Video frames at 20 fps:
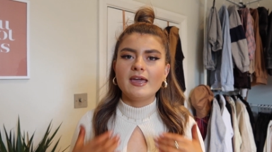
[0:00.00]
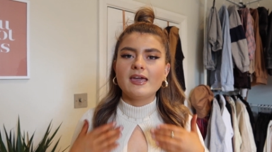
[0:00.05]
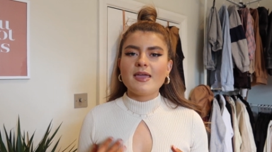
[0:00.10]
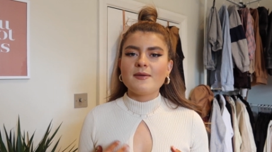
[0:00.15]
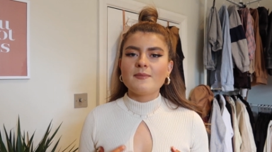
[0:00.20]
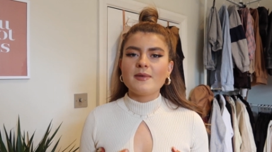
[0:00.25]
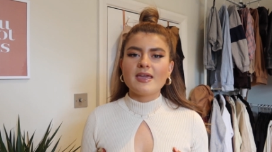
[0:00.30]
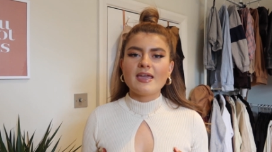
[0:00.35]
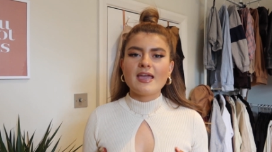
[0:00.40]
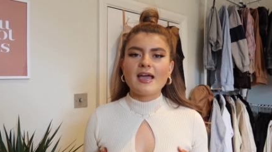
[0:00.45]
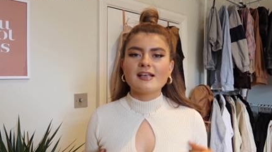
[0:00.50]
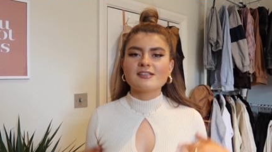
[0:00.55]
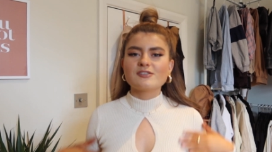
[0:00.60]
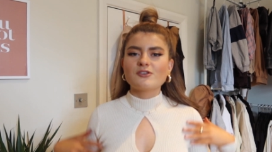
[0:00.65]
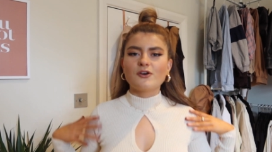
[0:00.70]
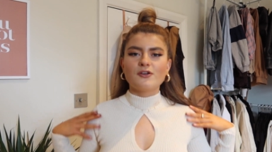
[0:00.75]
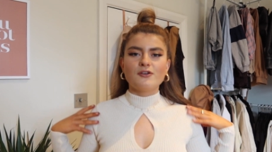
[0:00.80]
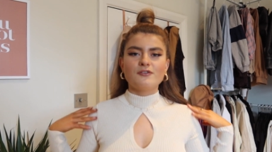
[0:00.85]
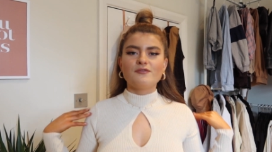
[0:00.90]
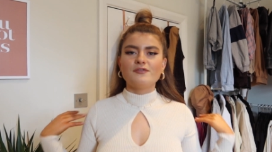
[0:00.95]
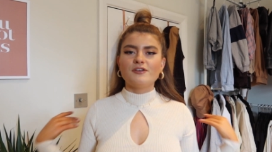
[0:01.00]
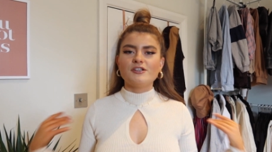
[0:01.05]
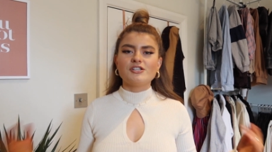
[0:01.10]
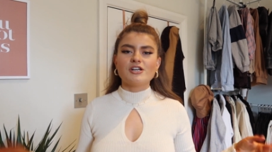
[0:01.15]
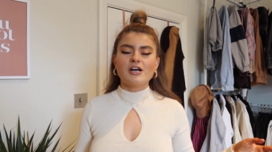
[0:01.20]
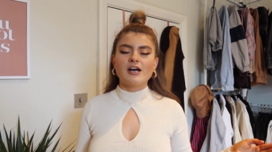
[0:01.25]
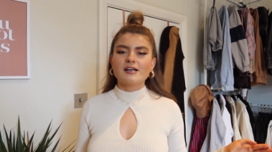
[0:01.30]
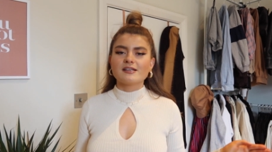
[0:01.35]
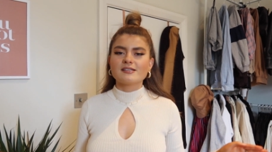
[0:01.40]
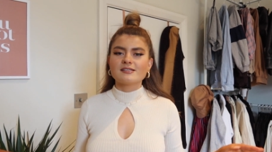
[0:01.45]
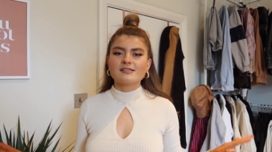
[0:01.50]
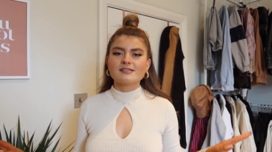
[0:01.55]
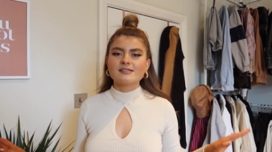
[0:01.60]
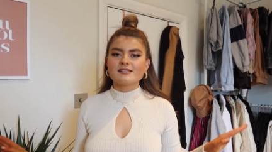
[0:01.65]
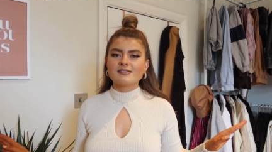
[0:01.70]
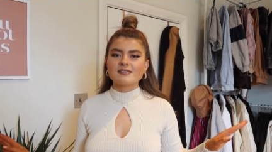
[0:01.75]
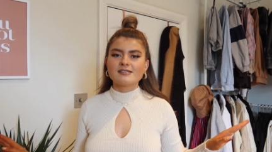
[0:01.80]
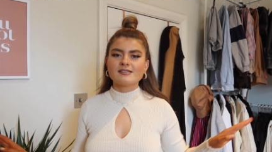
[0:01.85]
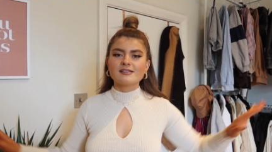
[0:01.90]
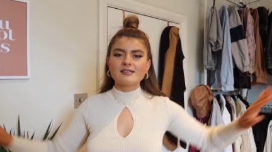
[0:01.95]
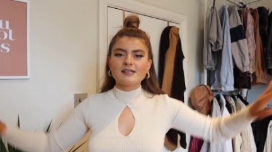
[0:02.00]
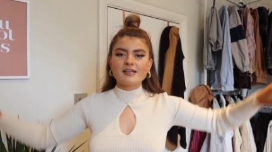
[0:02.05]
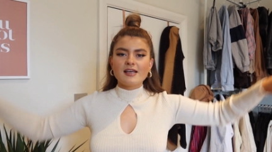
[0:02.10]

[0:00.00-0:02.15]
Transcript: Amy has gone for just